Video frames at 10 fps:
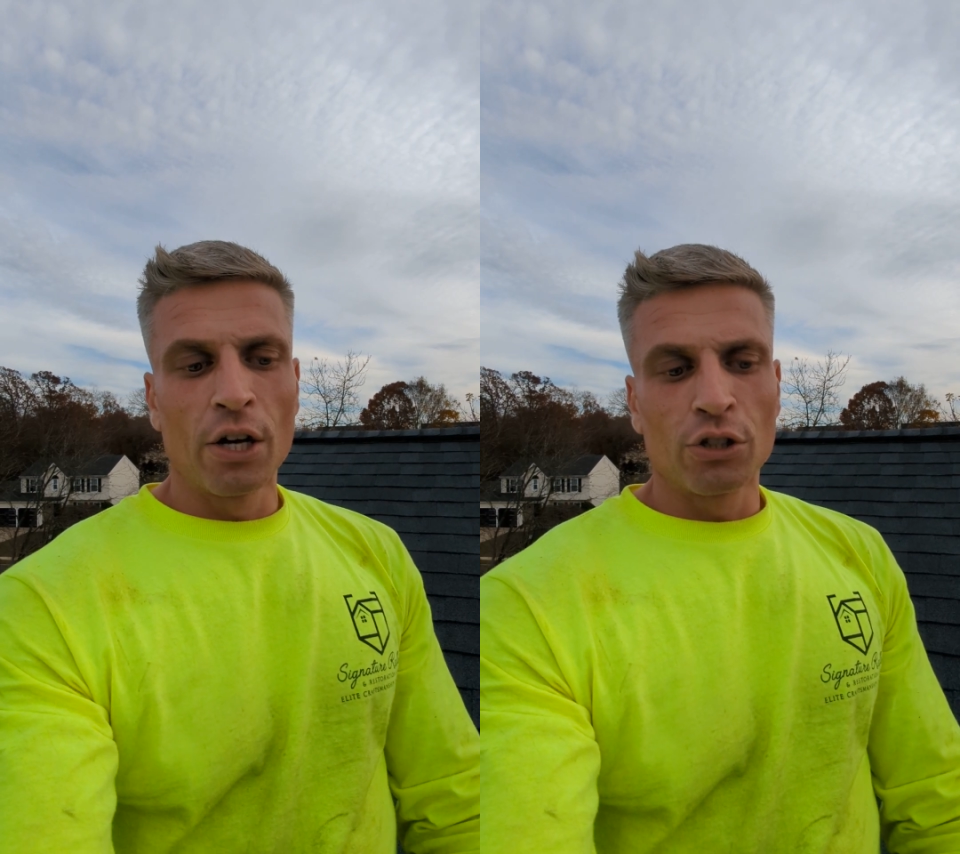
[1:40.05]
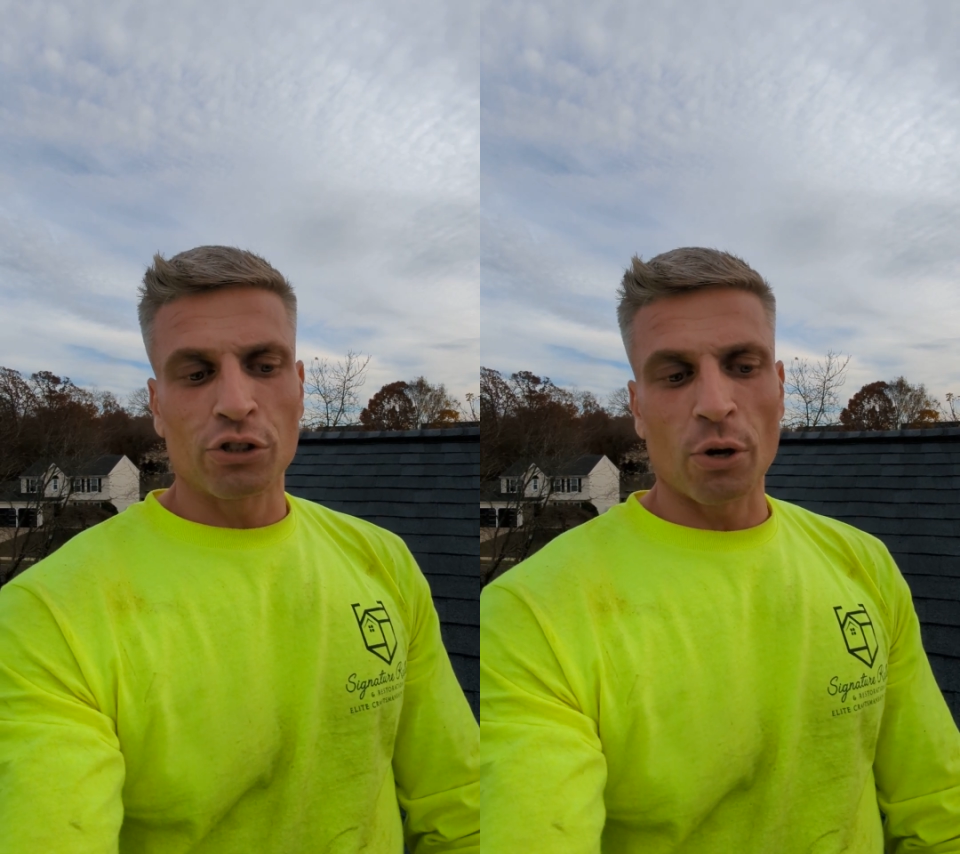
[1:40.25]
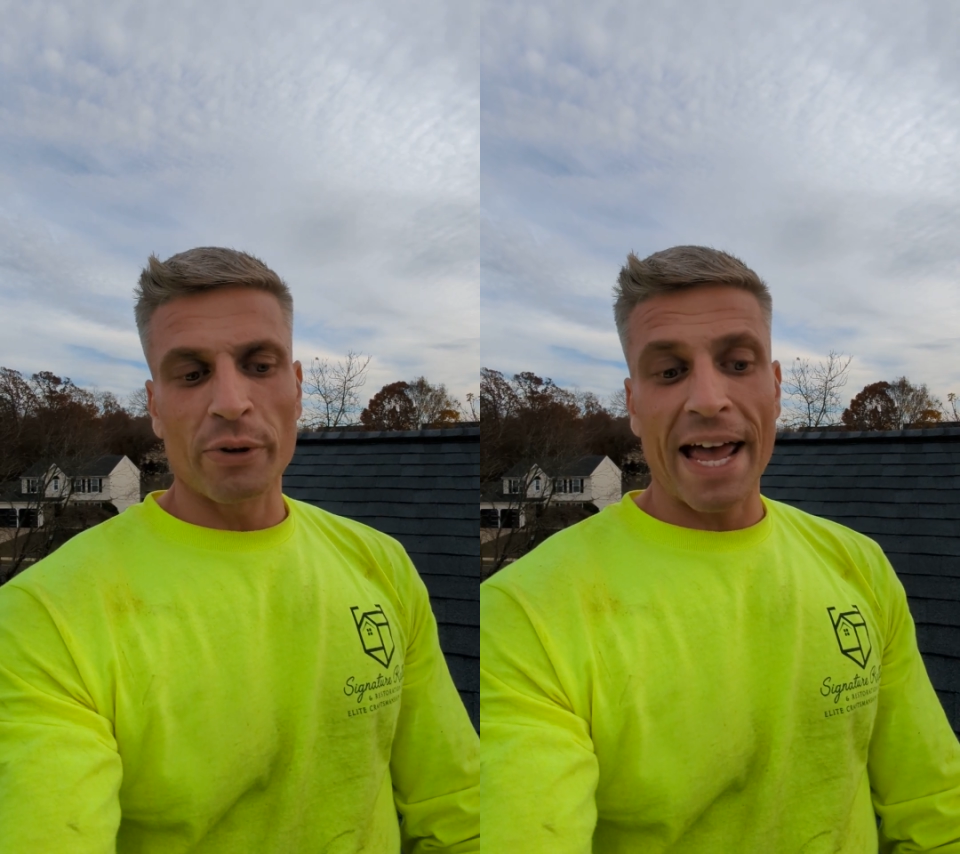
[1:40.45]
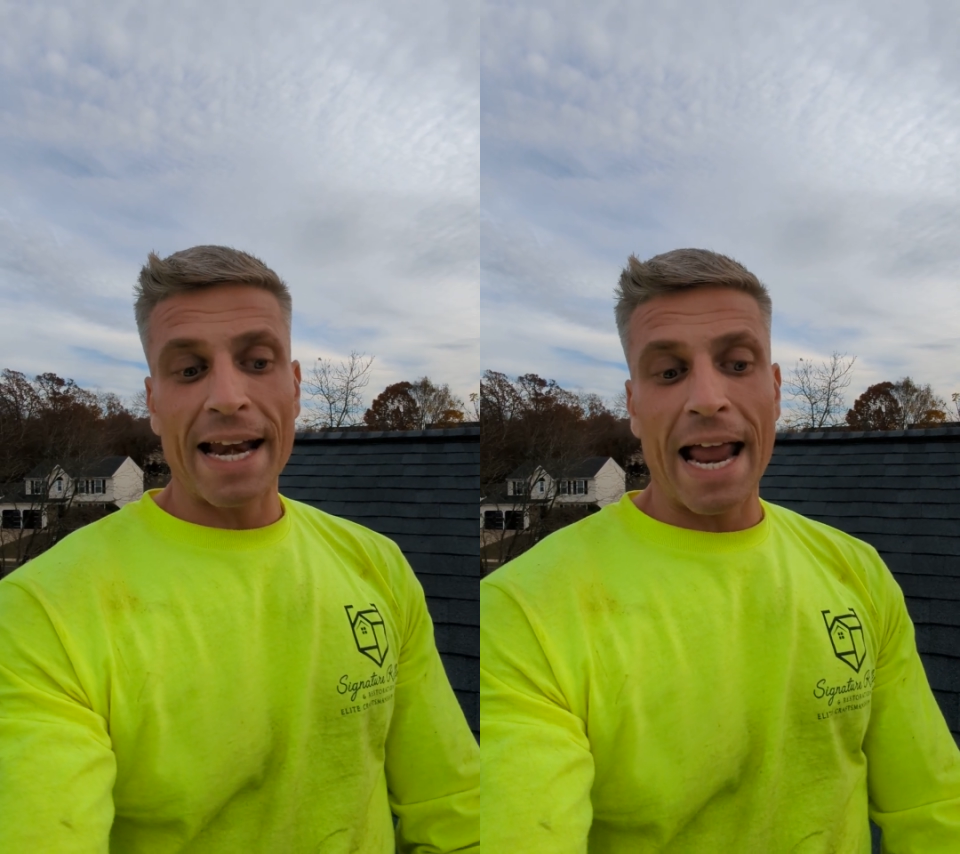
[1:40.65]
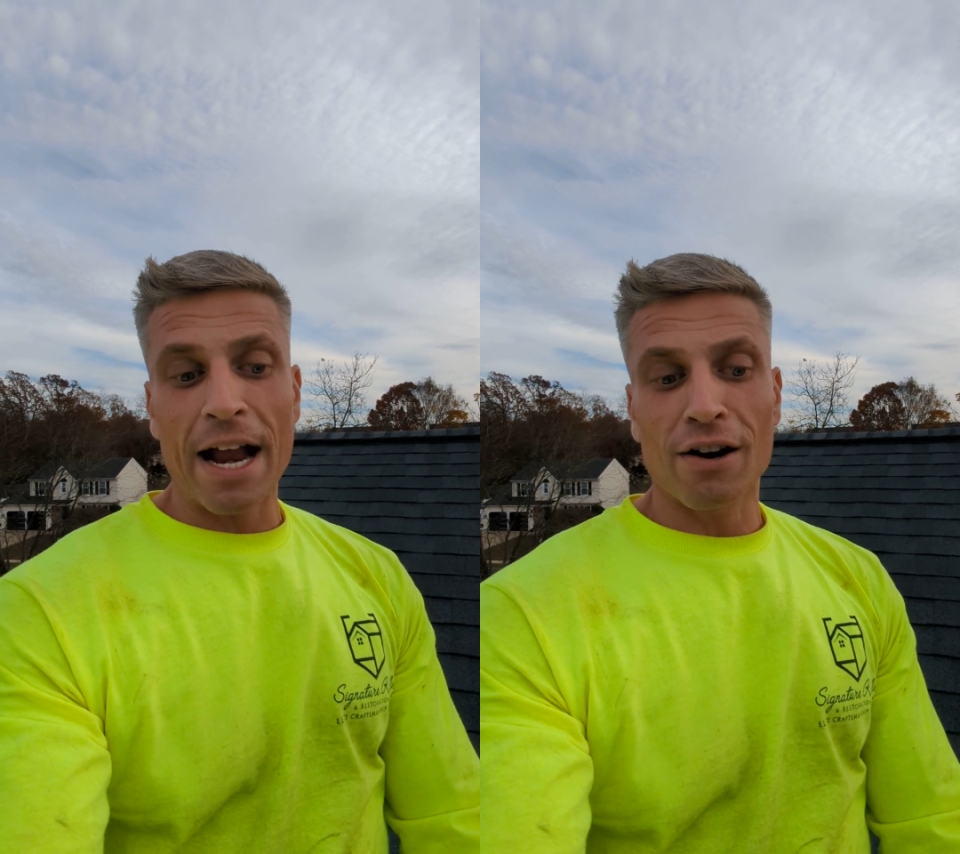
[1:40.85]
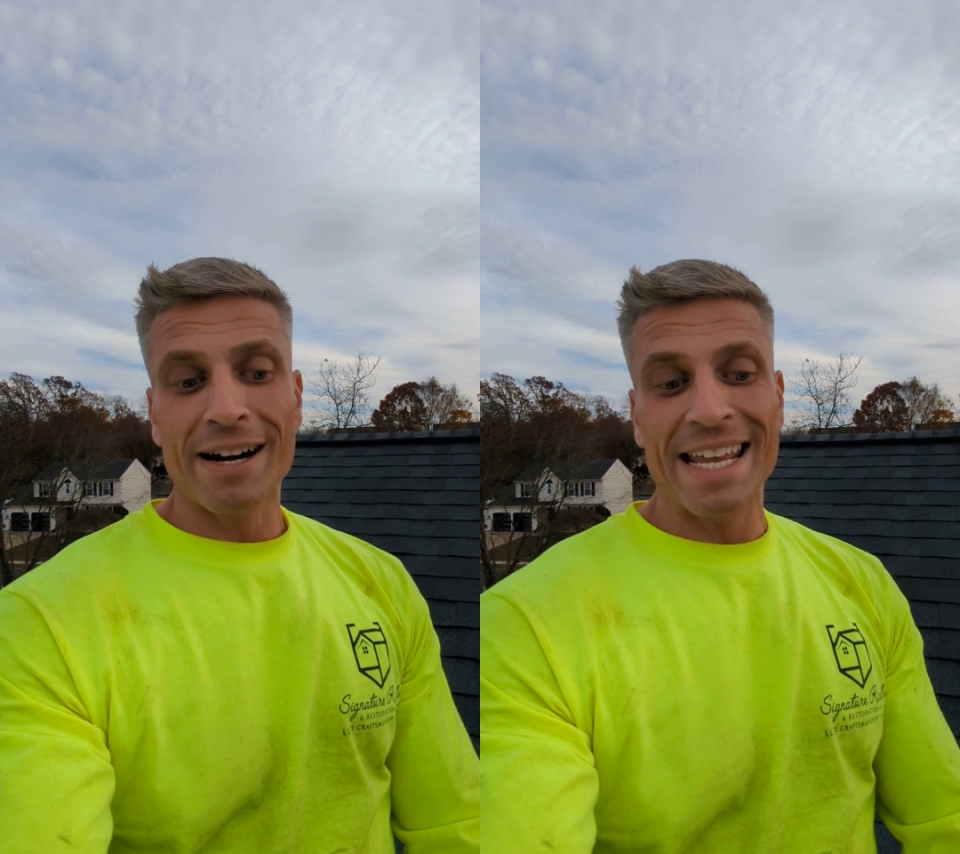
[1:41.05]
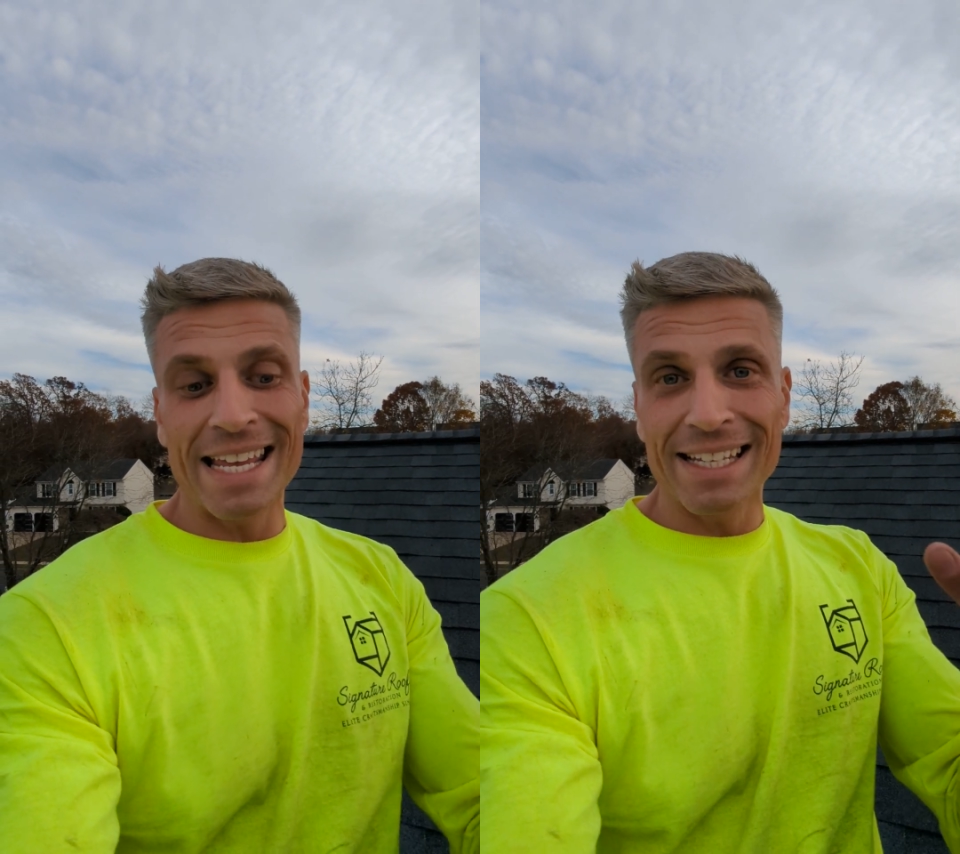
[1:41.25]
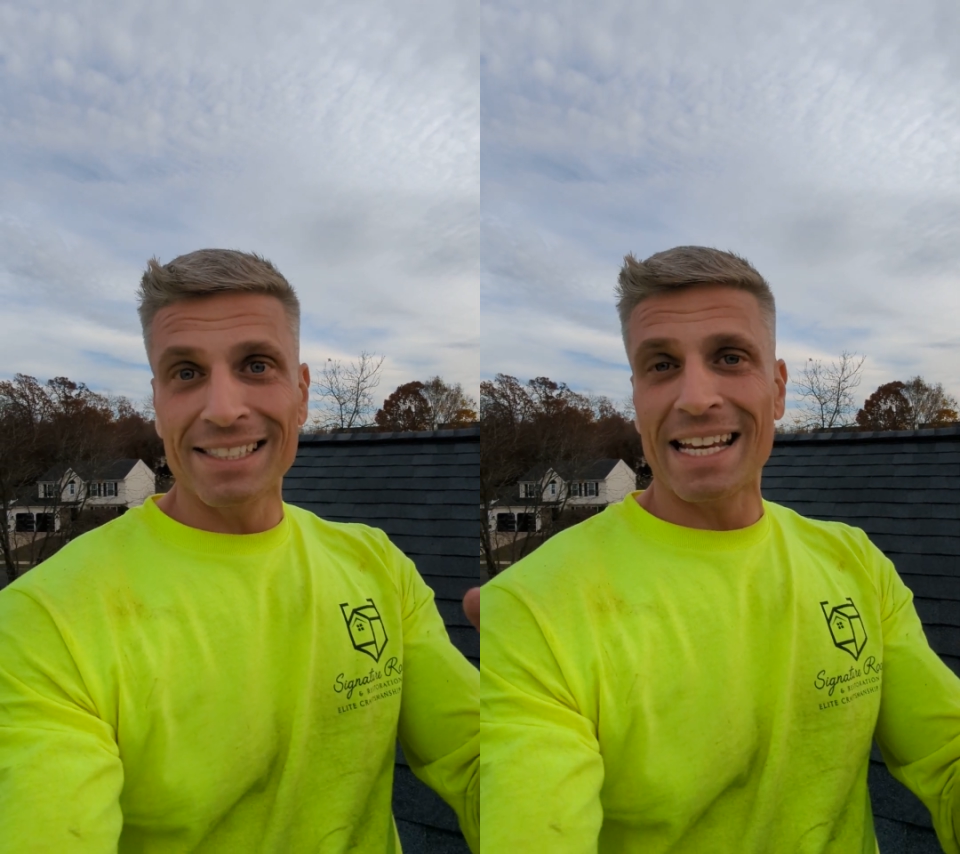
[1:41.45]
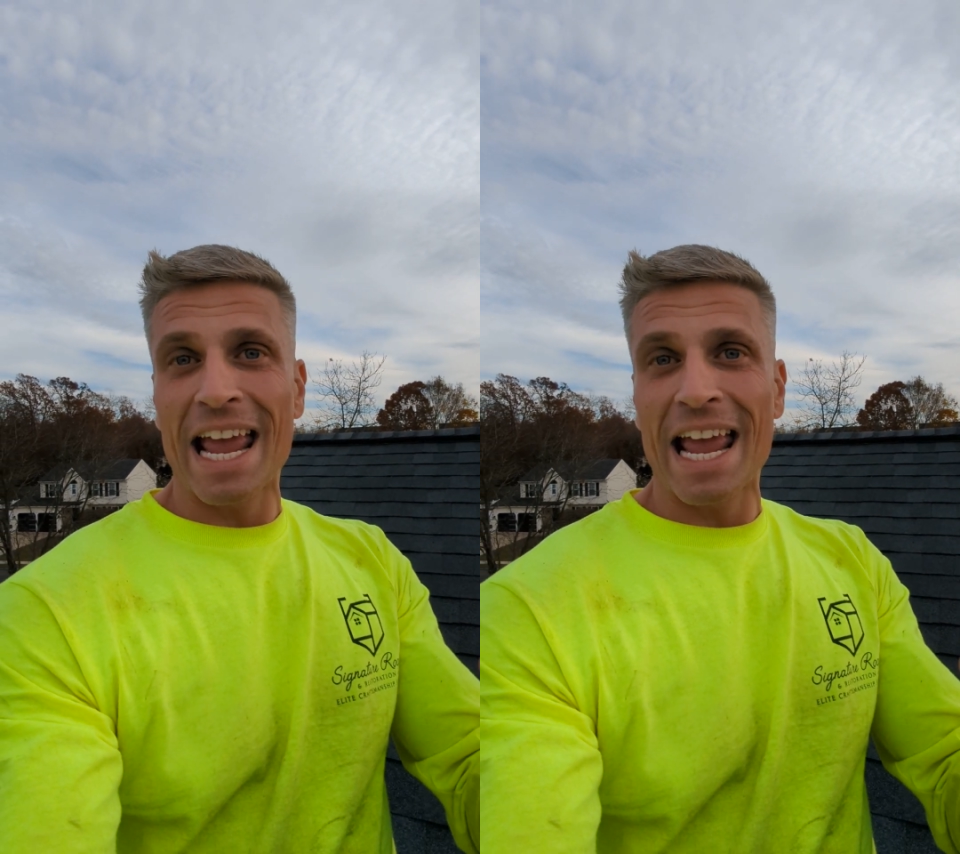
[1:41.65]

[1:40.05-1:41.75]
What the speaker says: so that air is